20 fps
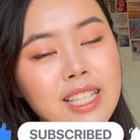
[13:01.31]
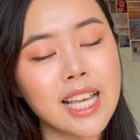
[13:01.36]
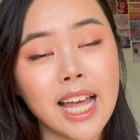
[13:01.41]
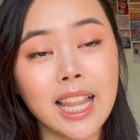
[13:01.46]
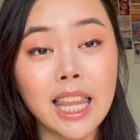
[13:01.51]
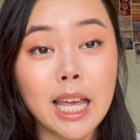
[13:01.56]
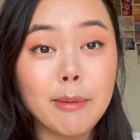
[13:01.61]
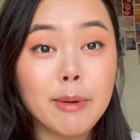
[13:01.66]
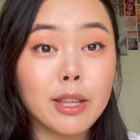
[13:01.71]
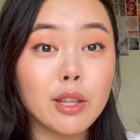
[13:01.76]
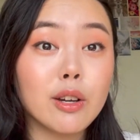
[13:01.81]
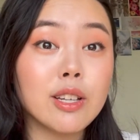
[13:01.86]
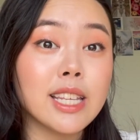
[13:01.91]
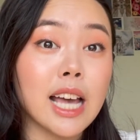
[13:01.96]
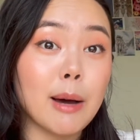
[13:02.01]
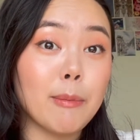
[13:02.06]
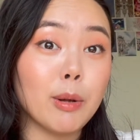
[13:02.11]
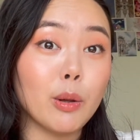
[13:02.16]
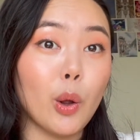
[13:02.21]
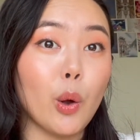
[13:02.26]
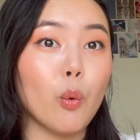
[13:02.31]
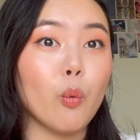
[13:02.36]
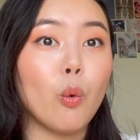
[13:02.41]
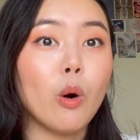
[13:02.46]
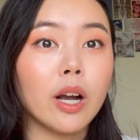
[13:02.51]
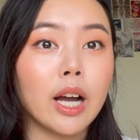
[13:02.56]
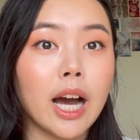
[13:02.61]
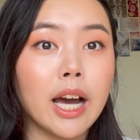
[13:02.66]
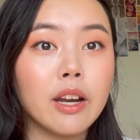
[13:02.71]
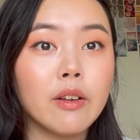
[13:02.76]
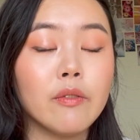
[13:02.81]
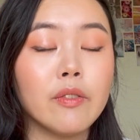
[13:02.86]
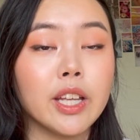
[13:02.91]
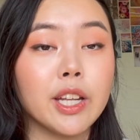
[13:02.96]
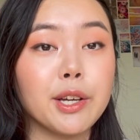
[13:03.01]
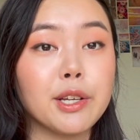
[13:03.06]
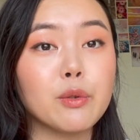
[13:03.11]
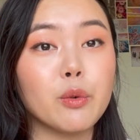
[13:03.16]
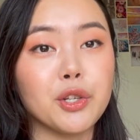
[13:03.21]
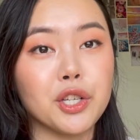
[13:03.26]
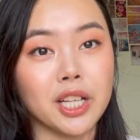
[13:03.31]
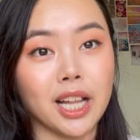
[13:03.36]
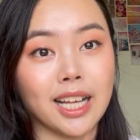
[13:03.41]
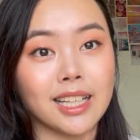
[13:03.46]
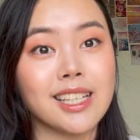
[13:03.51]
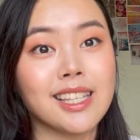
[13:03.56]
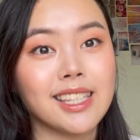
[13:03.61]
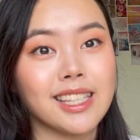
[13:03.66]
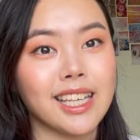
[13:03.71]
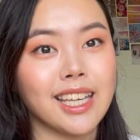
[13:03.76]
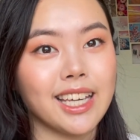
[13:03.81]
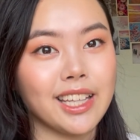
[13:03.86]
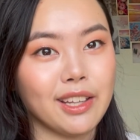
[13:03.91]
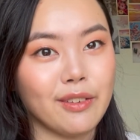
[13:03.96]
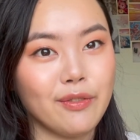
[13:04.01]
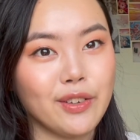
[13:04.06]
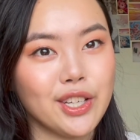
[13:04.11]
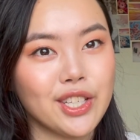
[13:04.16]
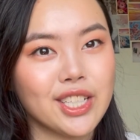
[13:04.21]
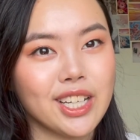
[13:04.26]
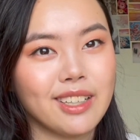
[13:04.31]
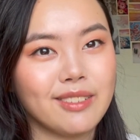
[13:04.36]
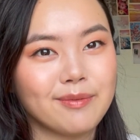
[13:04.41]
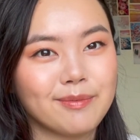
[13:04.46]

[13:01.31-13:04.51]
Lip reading: and let me know down below what kind of videos would you like to see in the future.